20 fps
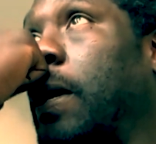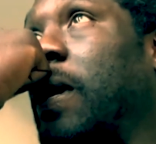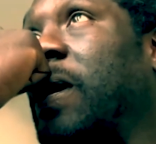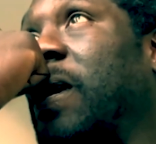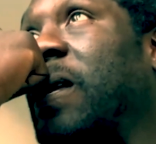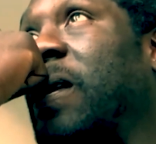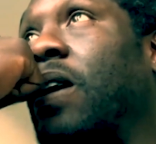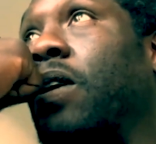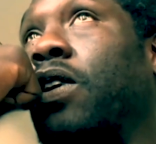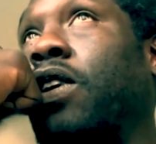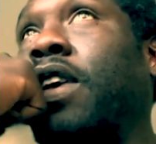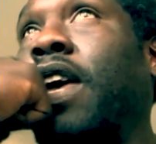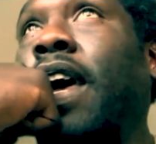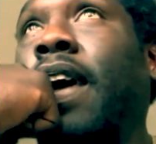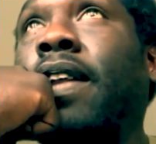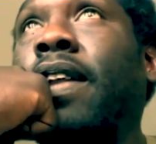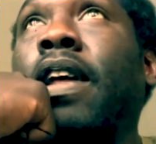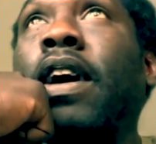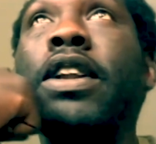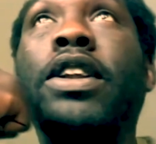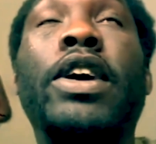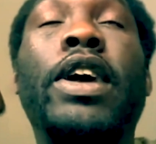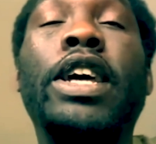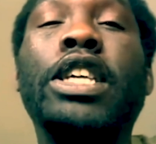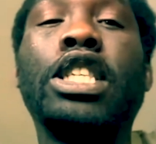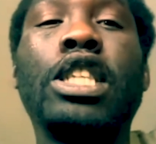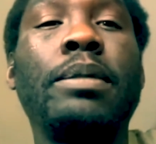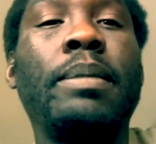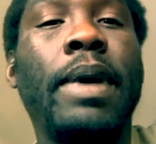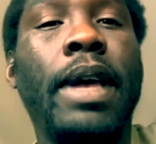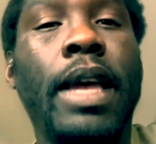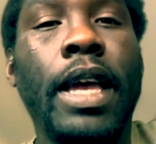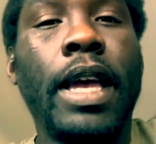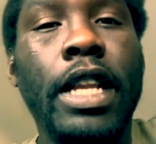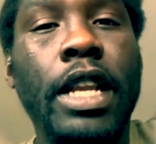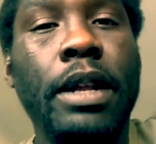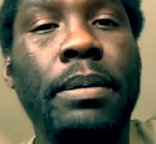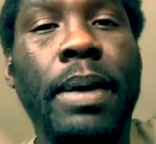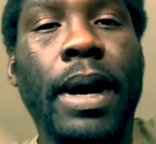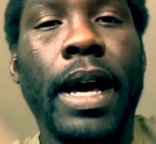You know, you can't underestimate
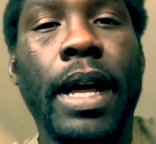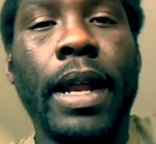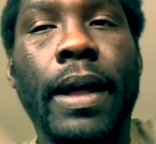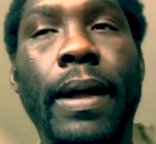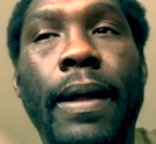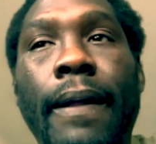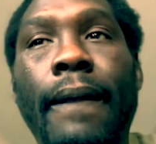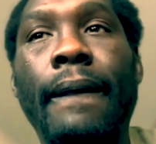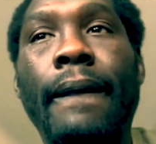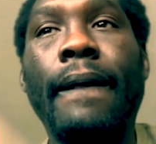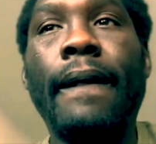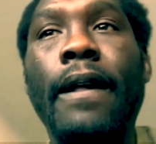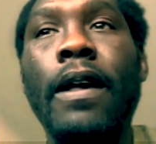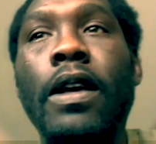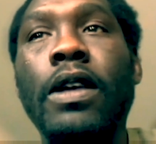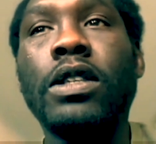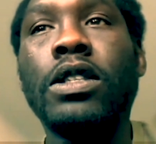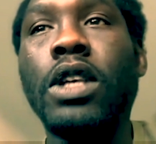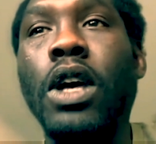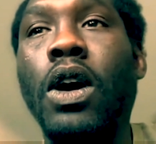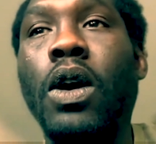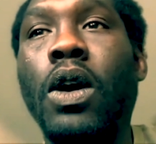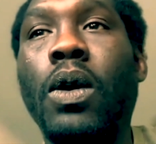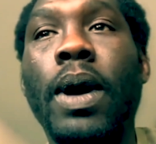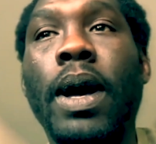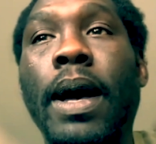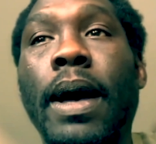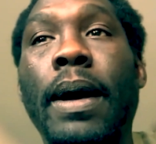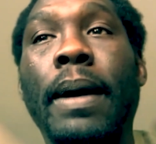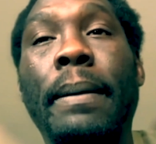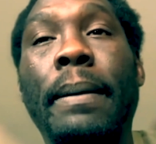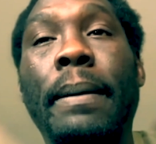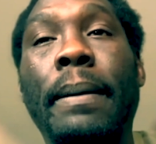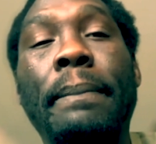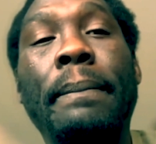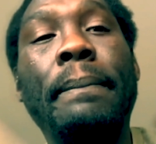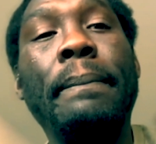anybody. So,